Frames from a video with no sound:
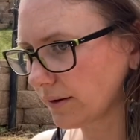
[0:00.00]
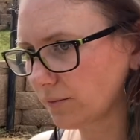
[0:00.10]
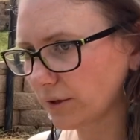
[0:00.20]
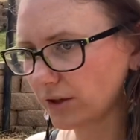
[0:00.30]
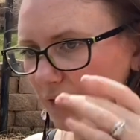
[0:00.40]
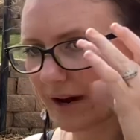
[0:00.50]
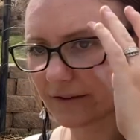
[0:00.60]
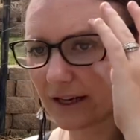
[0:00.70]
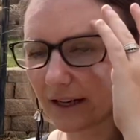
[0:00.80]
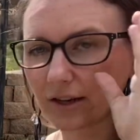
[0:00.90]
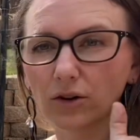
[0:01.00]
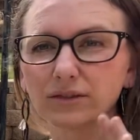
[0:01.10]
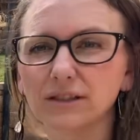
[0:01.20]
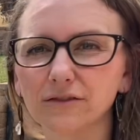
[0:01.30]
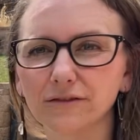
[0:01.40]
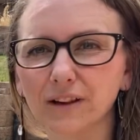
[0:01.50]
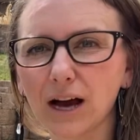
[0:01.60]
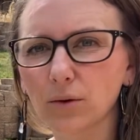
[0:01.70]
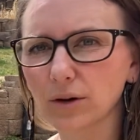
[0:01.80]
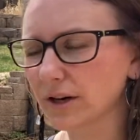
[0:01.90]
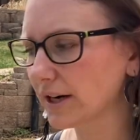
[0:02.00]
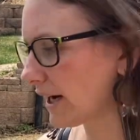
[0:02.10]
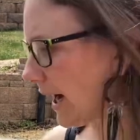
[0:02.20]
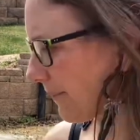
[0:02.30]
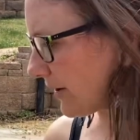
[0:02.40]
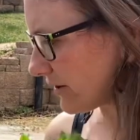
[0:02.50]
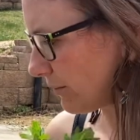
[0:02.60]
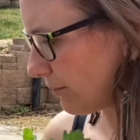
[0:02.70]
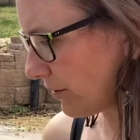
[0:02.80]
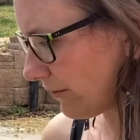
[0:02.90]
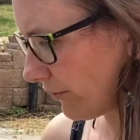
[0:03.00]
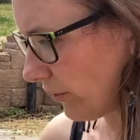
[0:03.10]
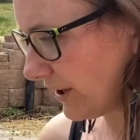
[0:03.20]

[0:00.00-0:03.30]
when you have it goes into flower, there's a beautiful